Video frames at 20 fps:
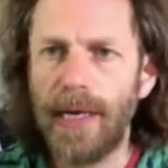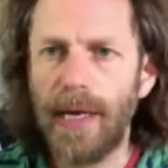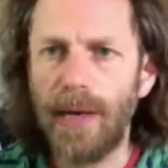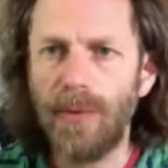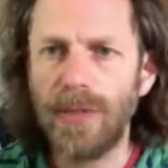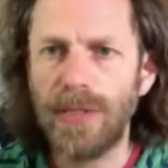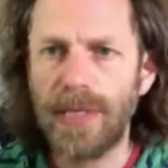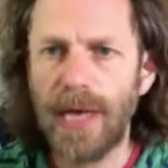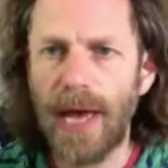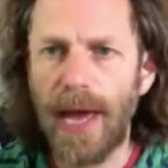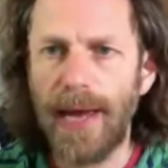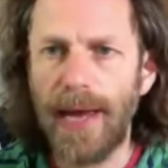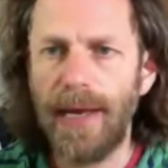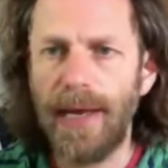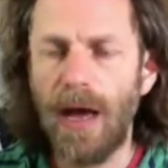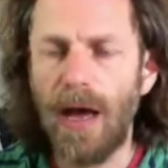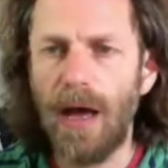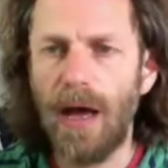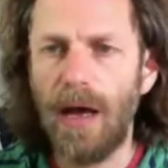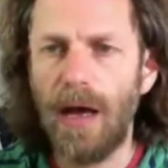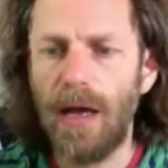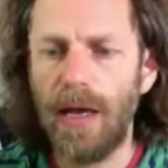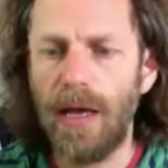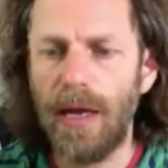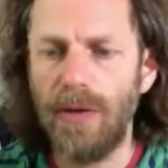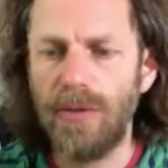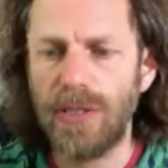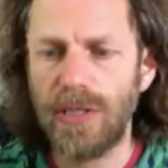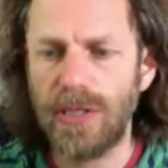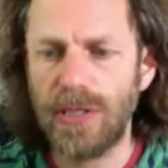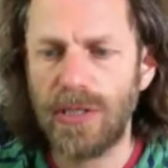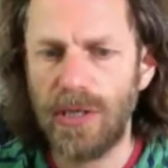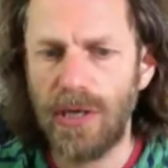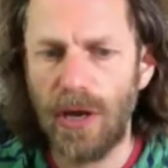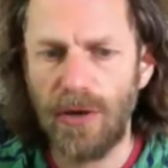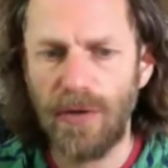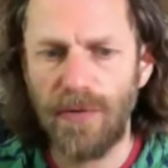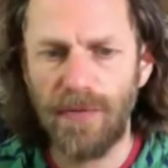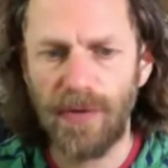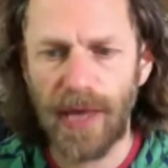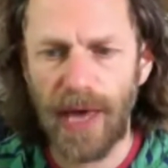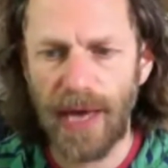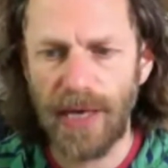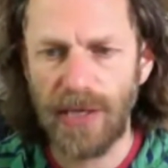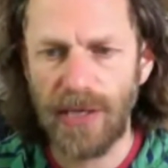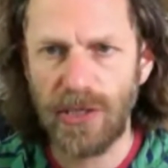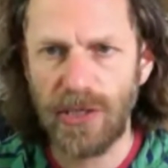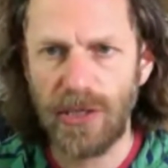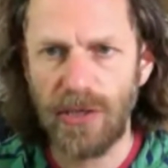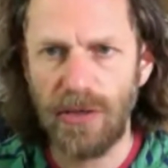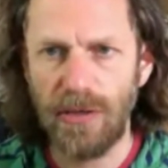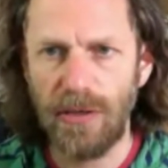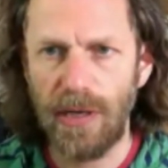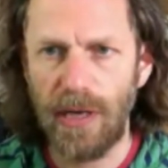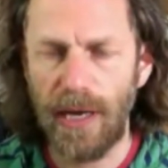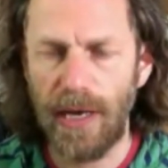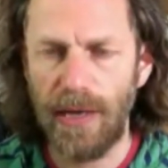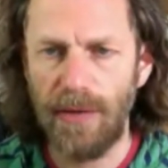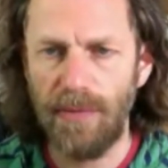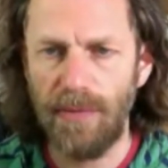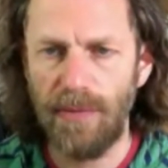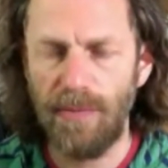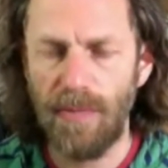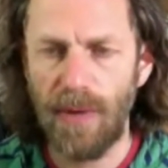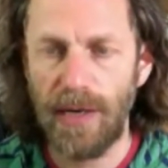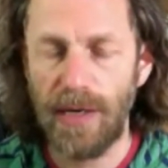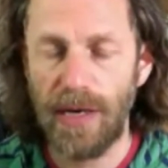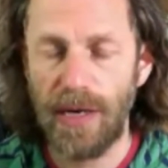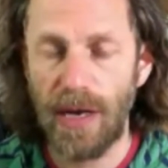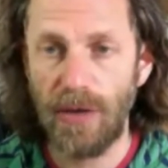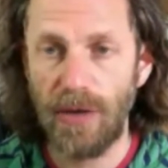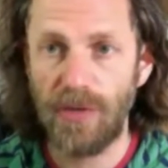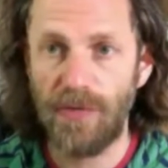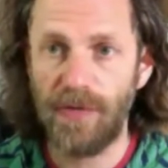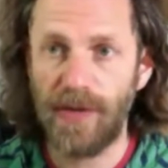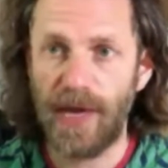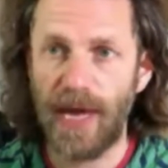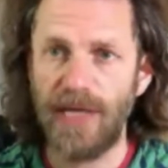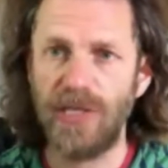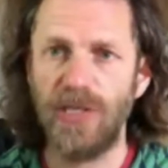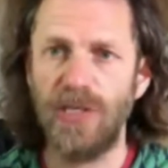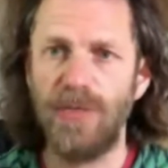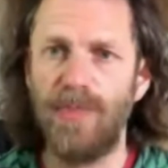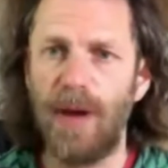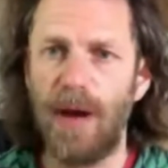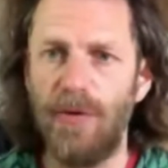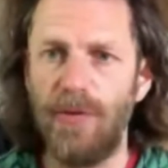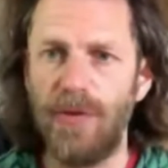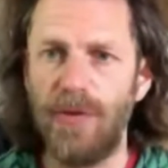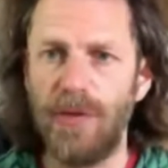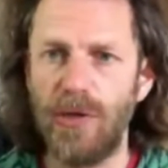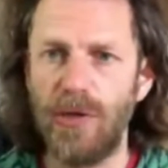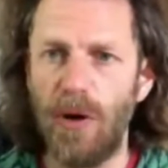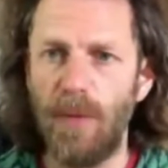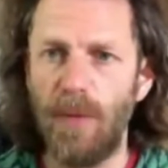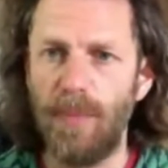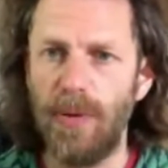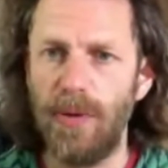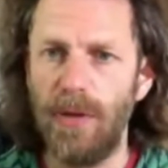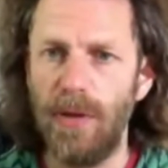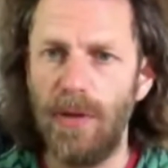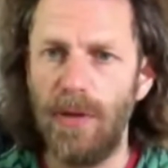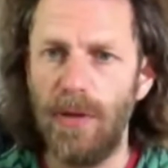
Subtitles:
It was just a notification in my notifications bar at the top